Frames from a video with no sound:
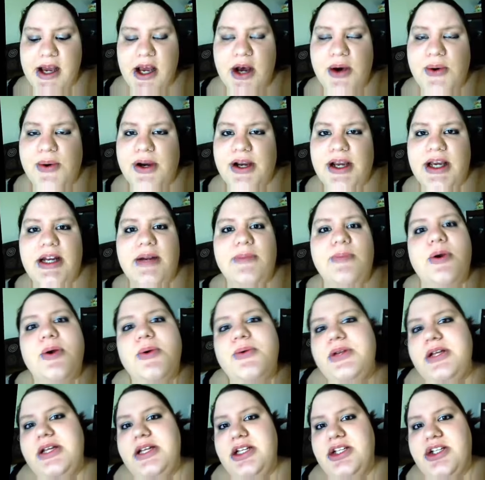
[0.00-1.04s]
what kind of
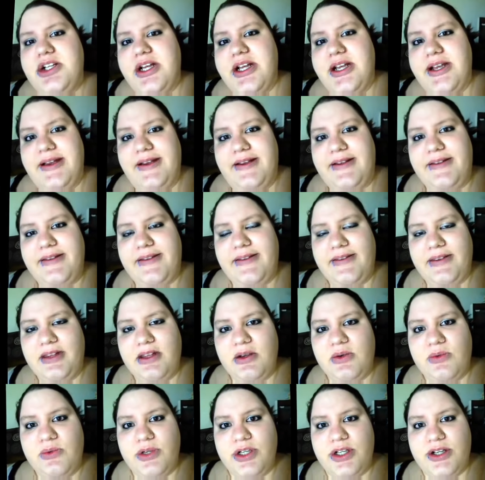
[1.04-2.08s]
protein shakes
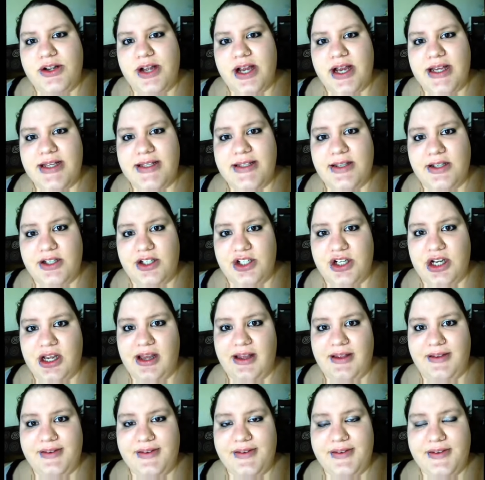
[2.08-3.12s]
would you guys
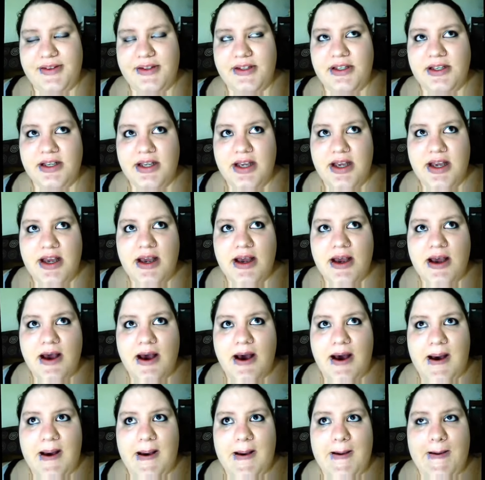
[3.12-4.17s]
suggest?
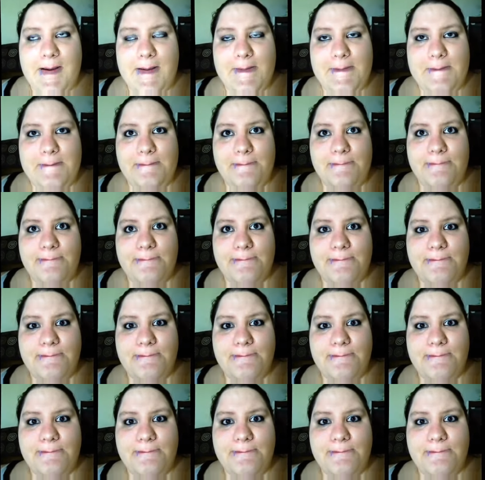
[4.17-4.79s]
Um,